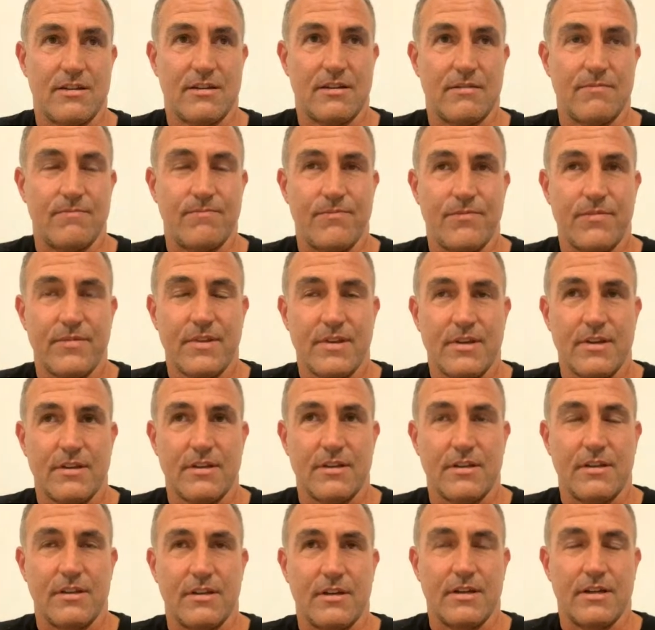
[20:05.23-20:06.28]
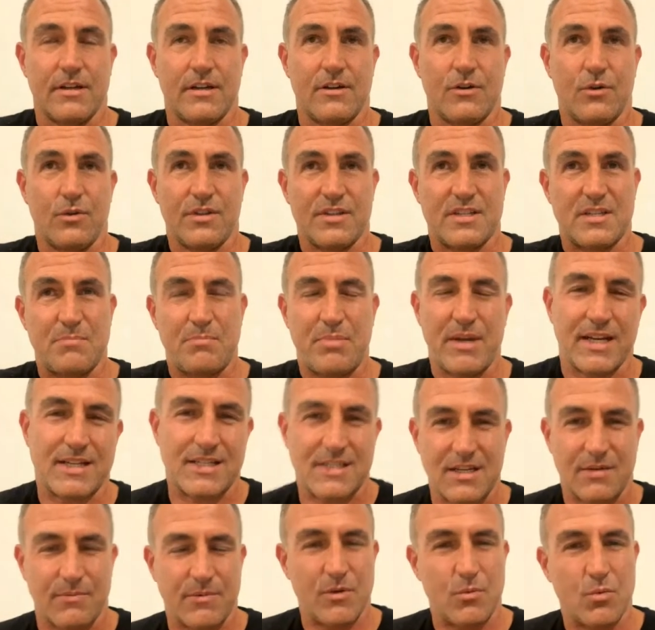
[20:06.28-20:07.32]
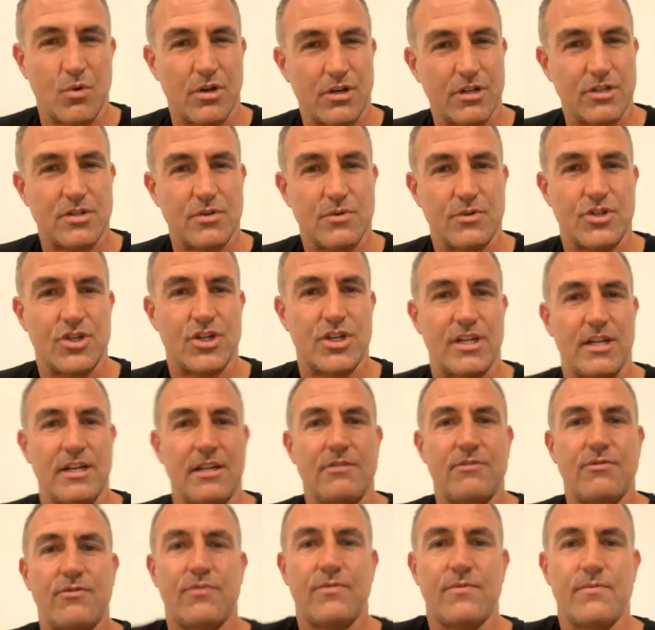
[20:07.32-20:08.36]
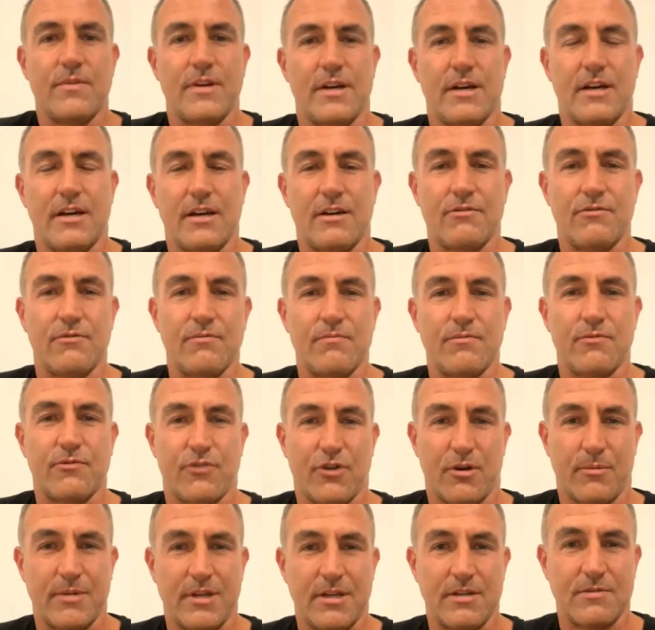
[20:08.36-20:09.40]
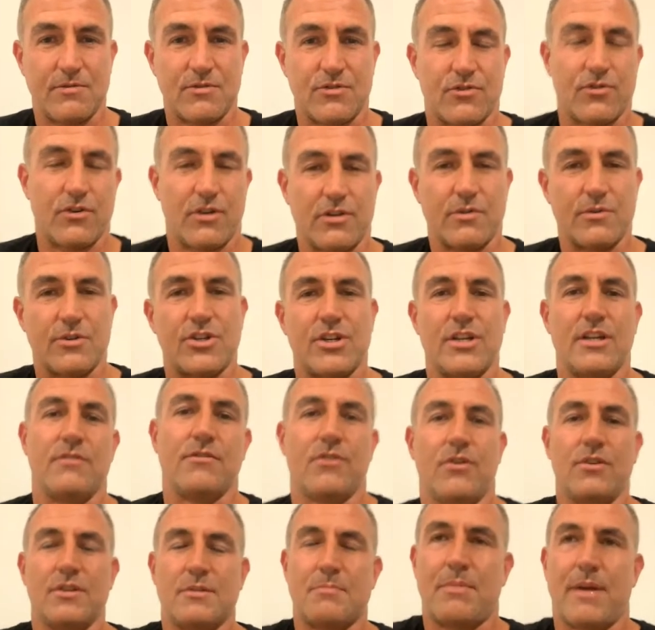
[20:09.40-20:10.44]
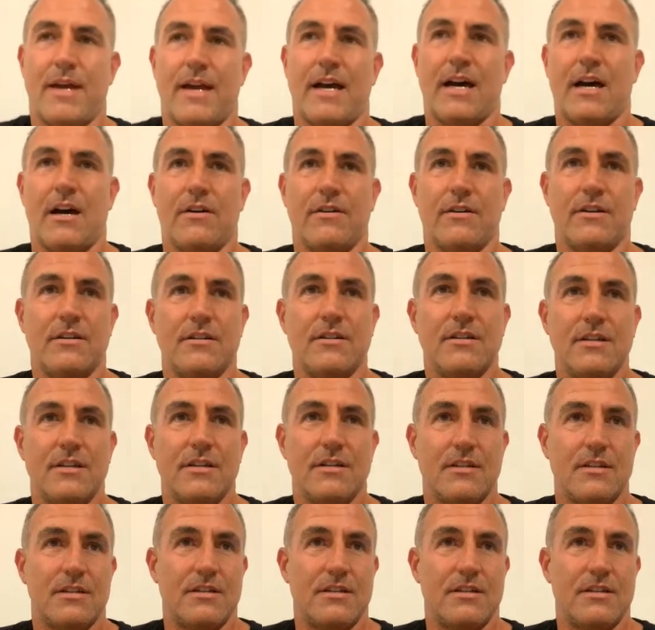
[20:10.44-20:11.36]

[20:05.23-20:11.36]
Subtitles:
the all the specs that we wanted to achieve from it, trying to achieve all this power,